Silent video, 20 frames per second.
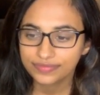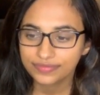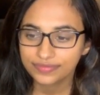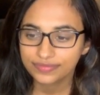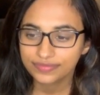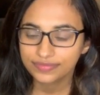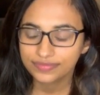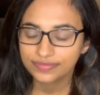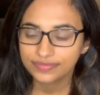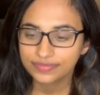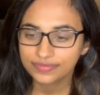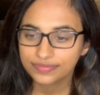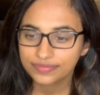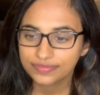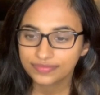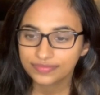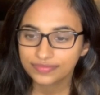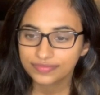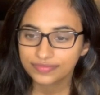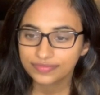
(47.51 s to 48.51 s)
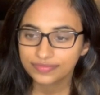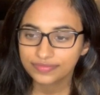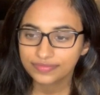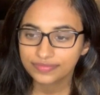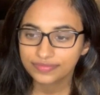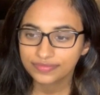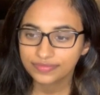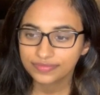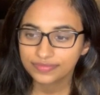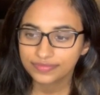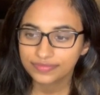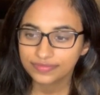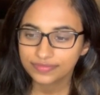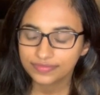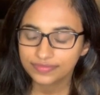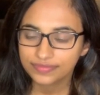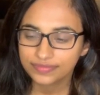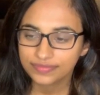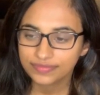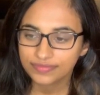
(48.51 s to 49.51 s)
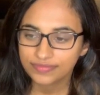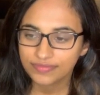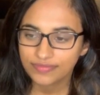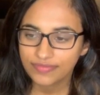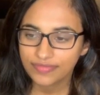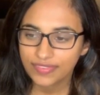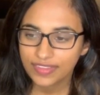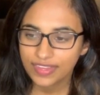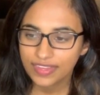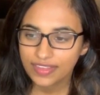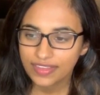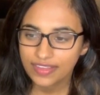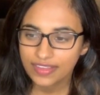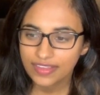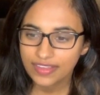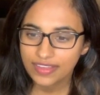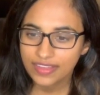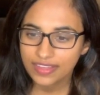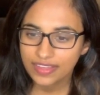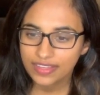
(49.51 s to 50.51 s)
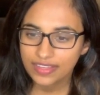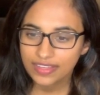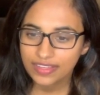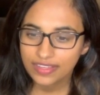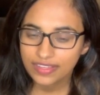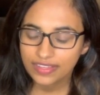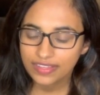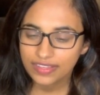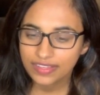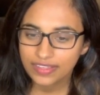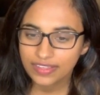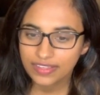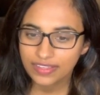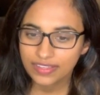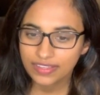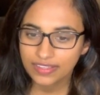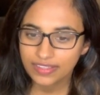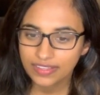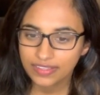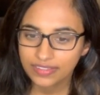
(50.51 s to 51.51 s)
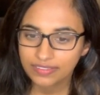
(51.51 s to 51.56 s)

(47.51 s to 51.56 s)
(not speaking)